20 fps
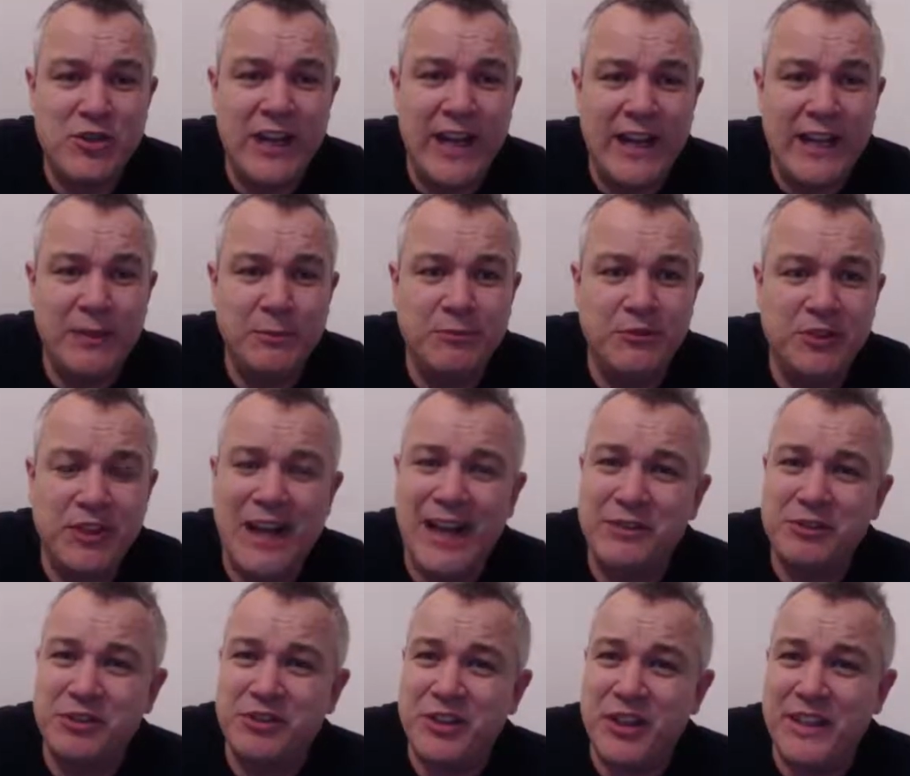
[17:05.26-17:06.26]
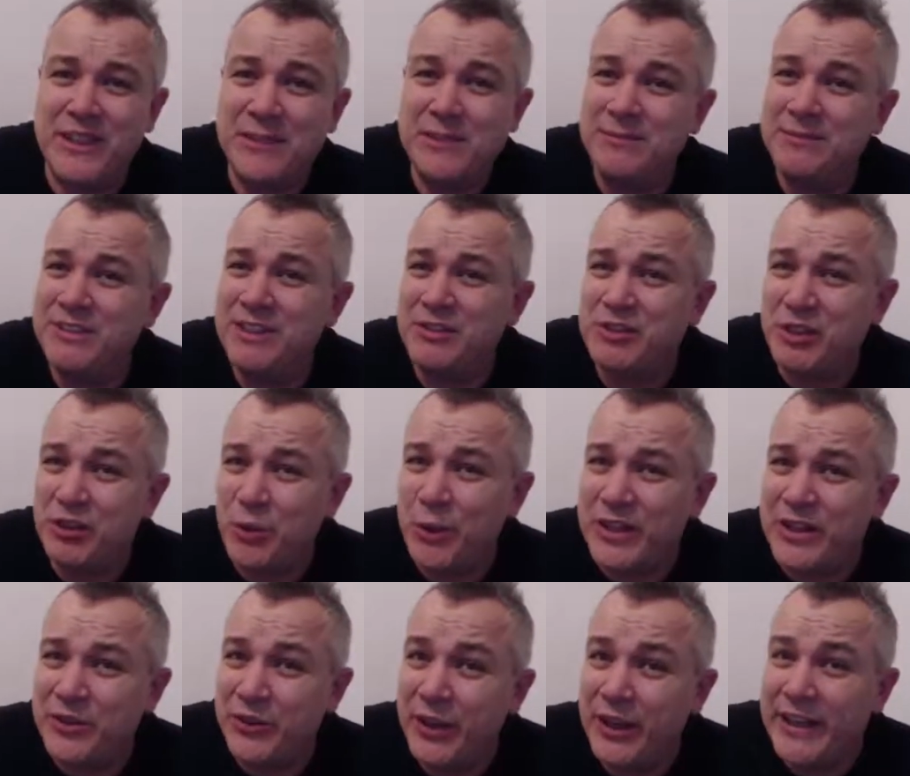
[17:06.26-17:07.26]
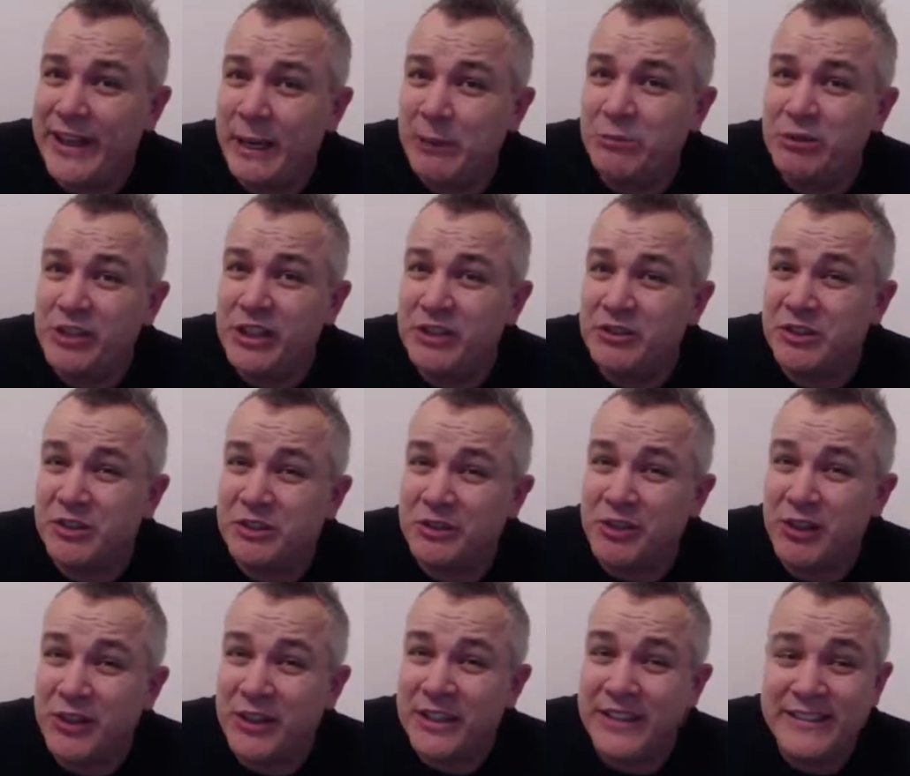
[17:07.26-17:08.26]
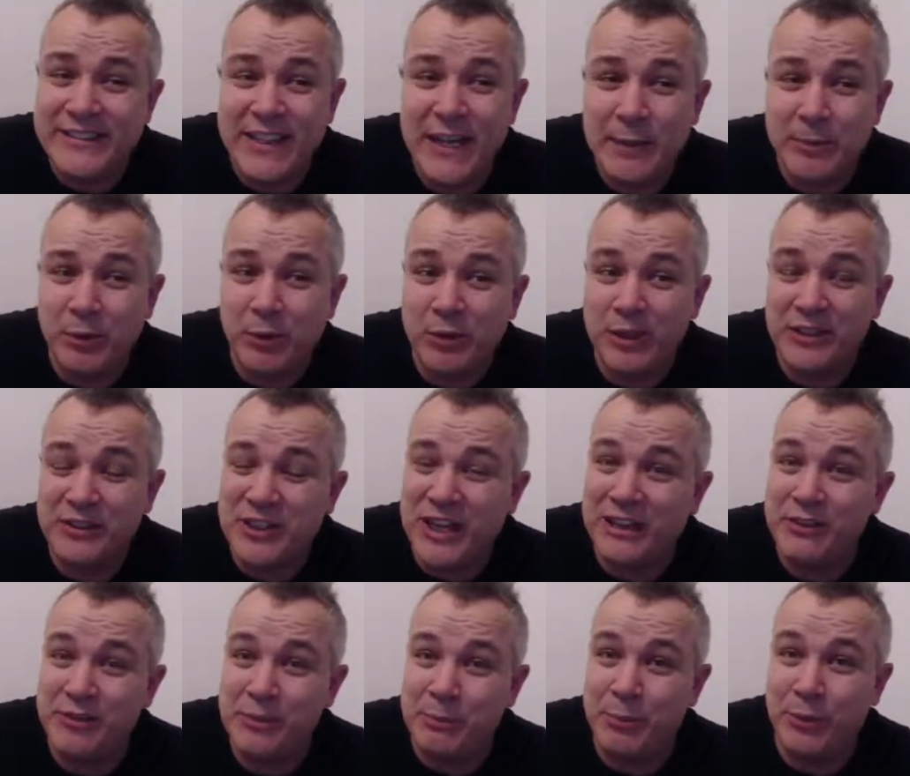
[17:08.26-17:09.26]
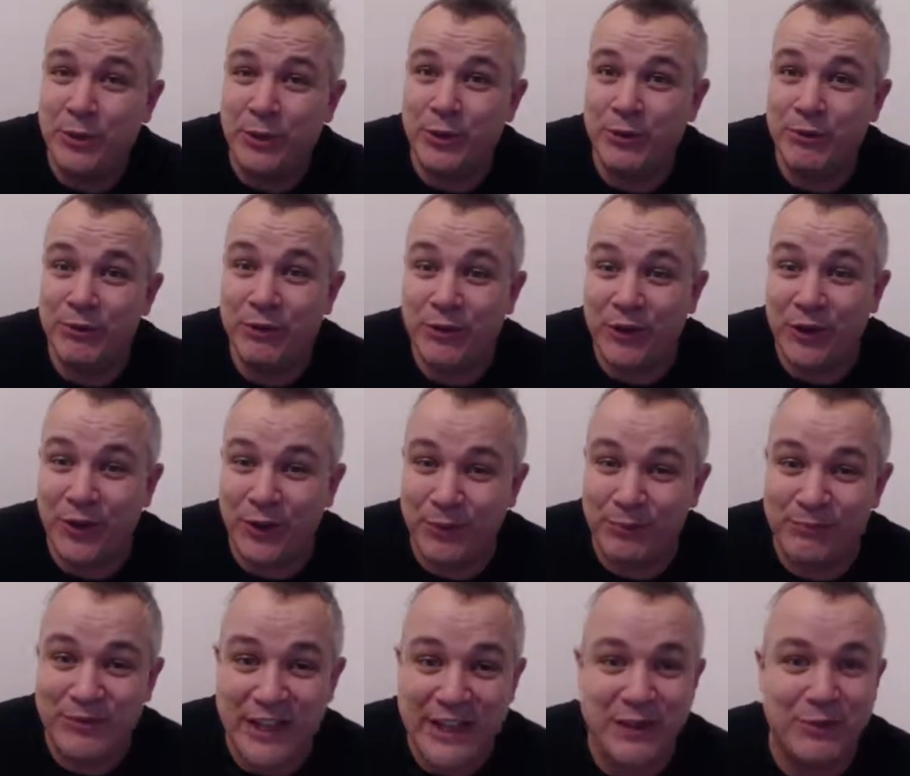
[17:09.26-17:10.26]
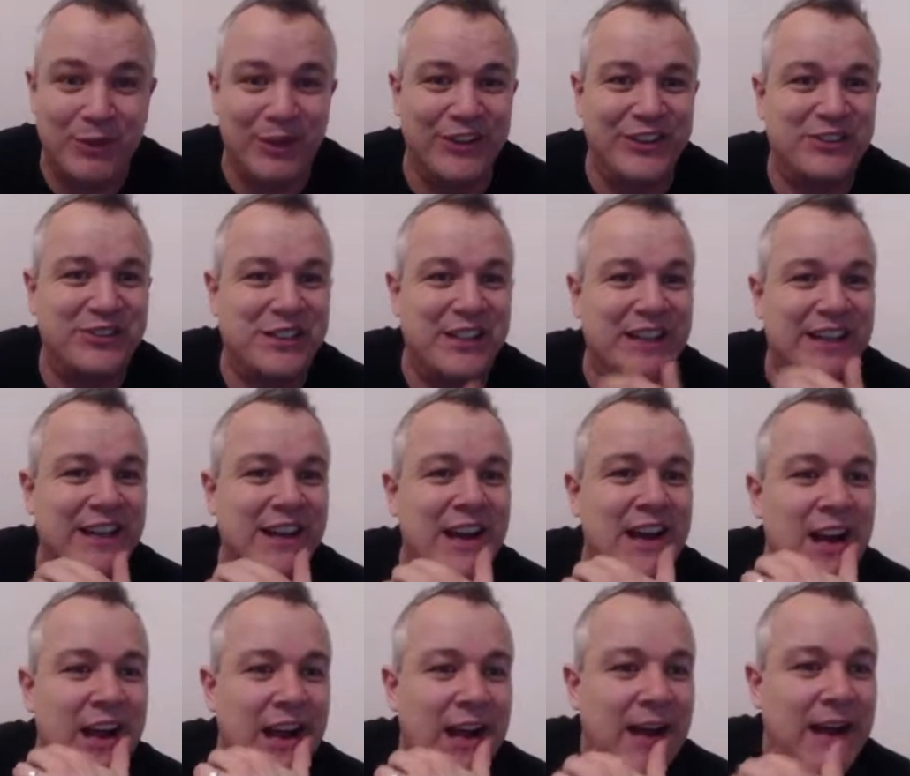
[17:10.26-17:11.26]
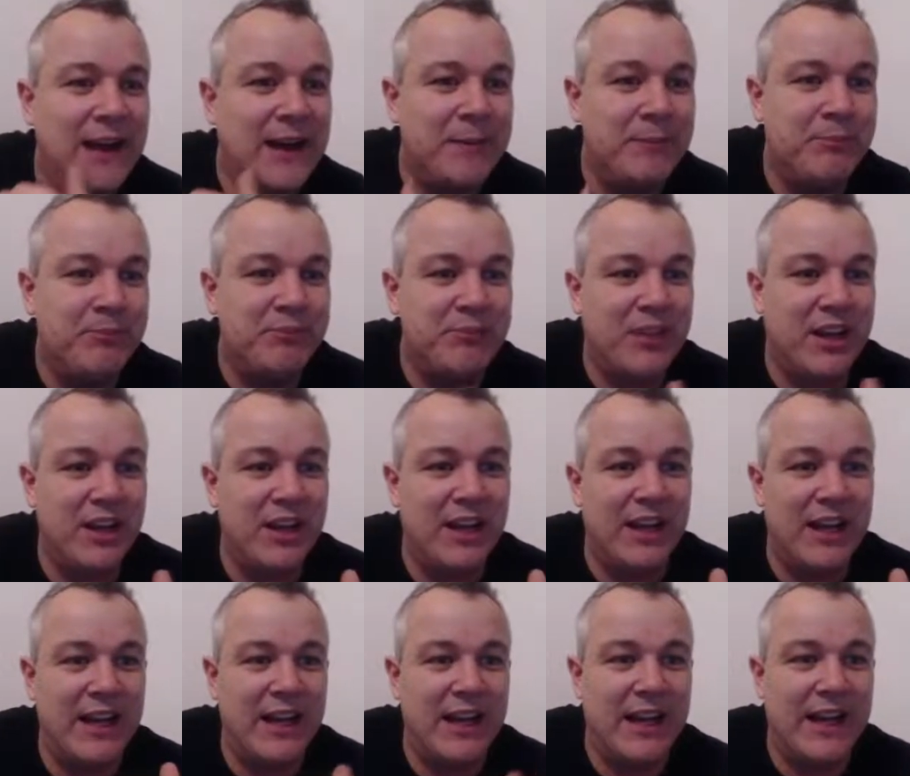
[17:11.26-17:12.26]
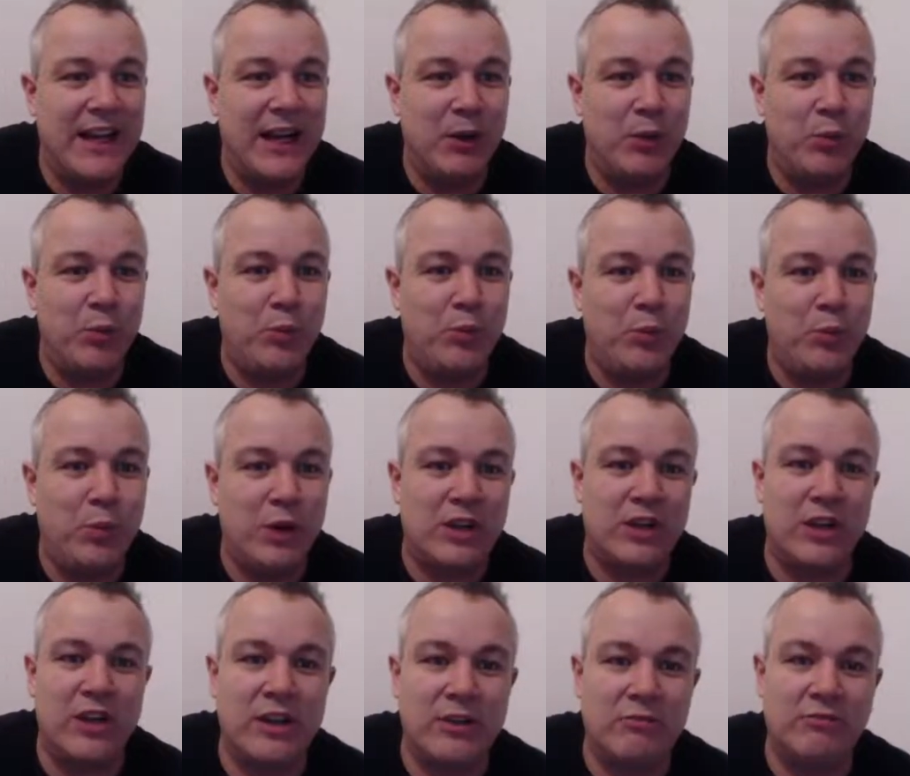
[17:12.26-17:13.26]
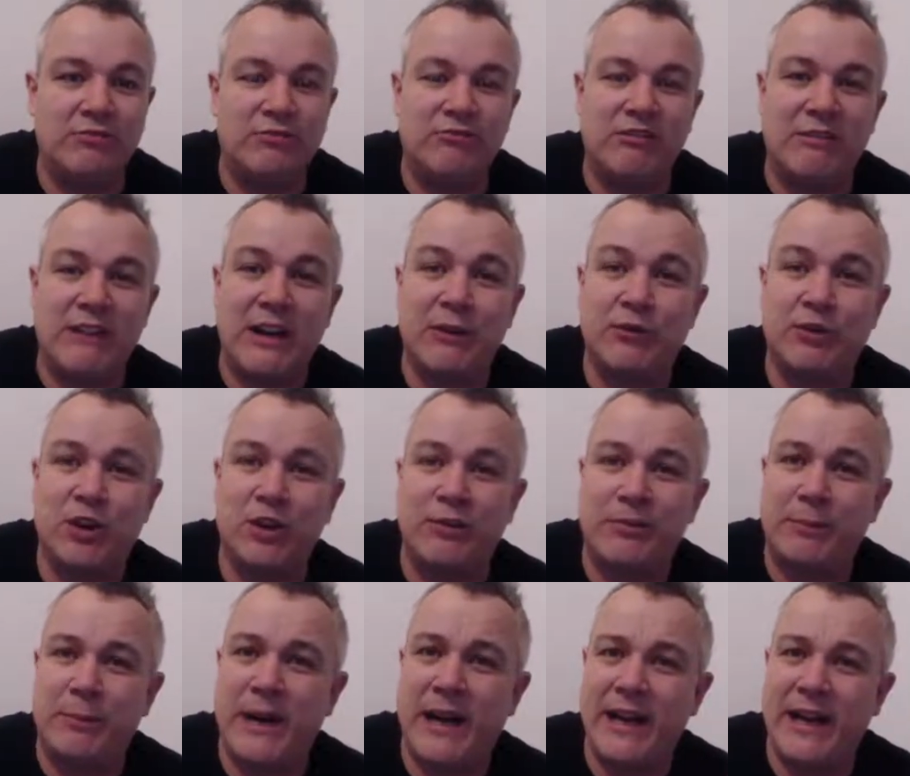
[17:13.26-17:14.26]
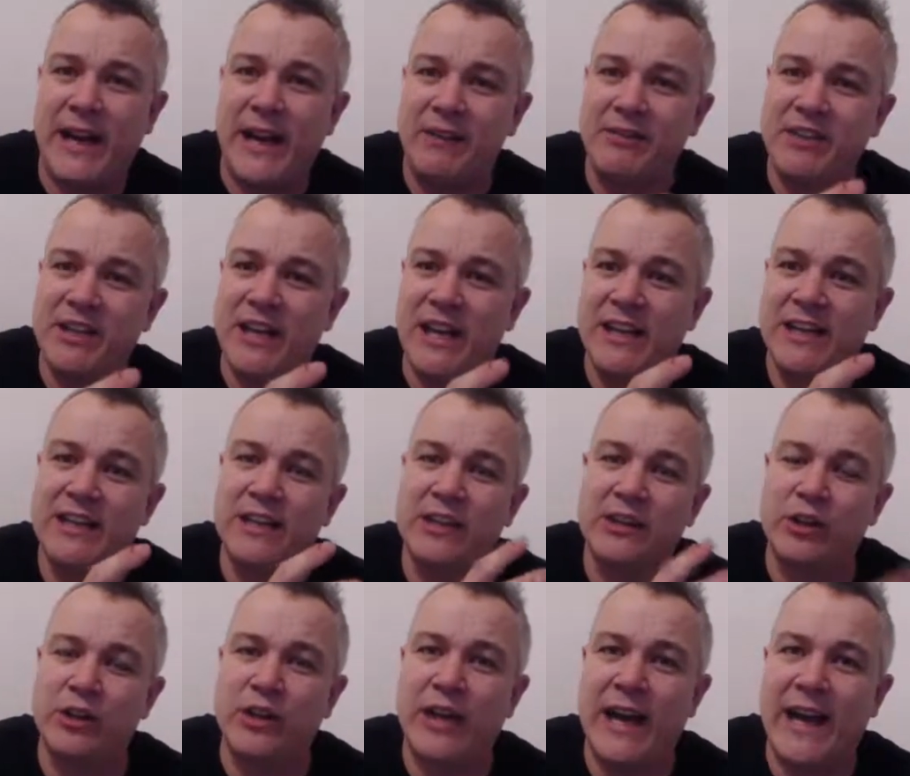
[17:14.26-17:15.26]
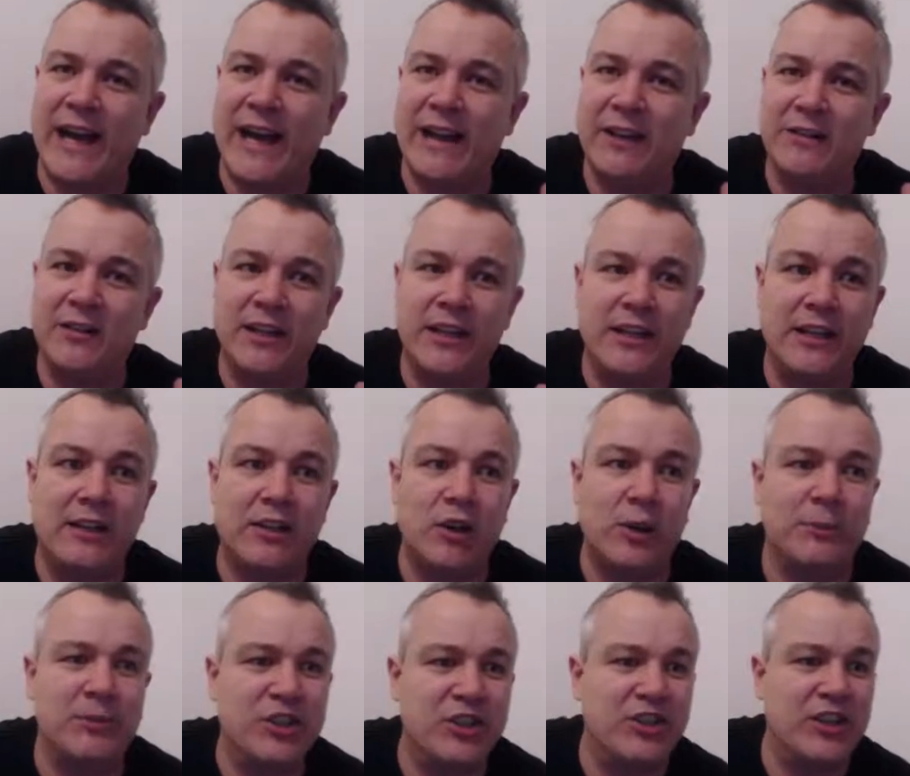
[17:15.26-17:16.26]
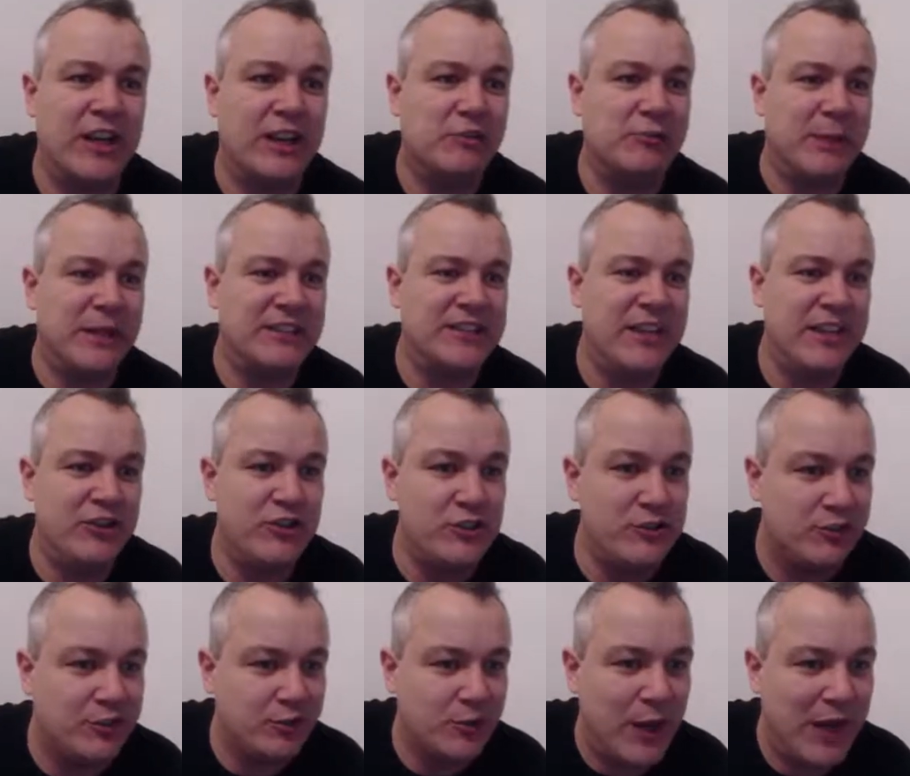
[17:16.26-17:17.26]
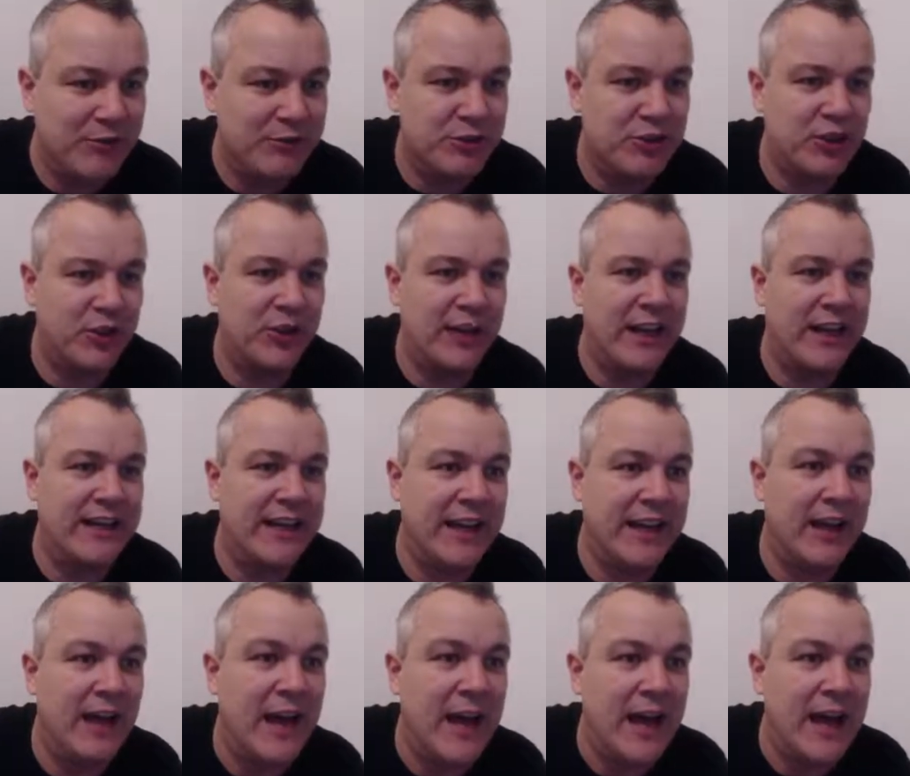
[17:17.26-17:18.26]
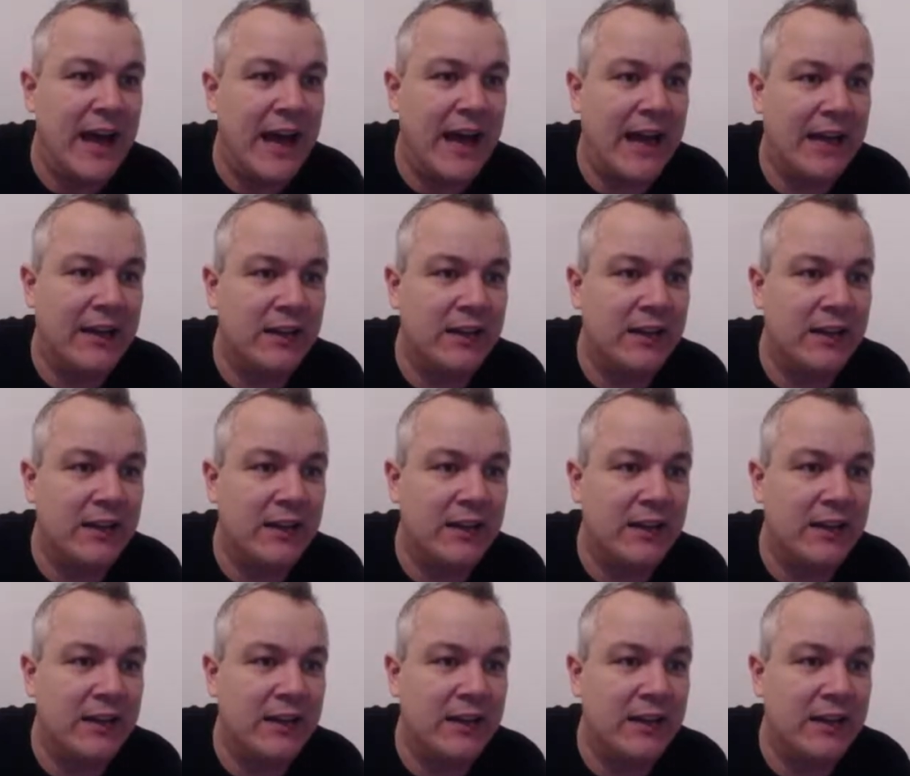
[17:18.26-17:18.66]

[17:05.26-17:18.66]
after 2 games. As I say, it's a 23-game season, so the league table is kind of important from day one, isn't it? We're going to round off by having a look at the competition expectations, because we haven't done that yet.